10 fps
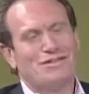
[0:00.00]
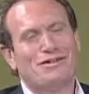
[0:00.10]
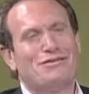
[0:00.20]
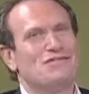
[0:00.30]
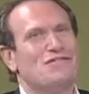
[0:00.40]
You
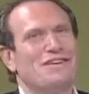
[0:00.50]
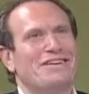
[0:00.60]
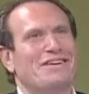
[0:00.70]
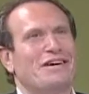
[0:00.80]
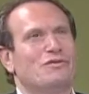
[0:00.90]
know, it's
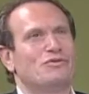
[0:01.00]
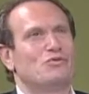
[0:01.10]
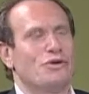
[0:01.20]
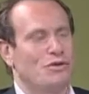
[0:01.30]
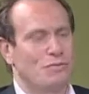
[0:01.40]
funny. I was
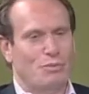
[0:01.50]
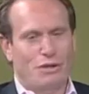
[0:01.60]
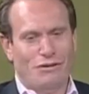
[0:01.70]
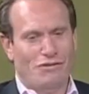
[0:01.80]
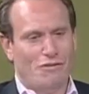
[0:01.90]
with a
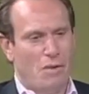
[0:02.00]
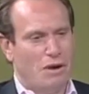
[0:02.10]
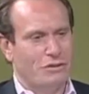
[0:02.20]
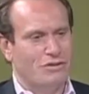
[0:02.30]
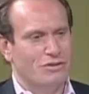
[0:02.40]
peer of
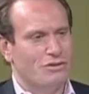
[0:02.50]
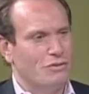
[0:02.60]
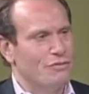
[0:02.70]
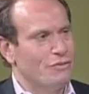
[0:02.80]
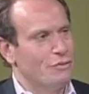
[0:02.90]
mine just
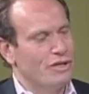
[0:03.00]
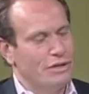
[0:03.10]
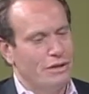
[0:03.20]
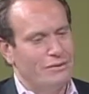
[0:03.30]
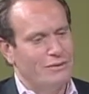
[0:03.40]
over the
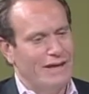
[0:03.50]
weekend,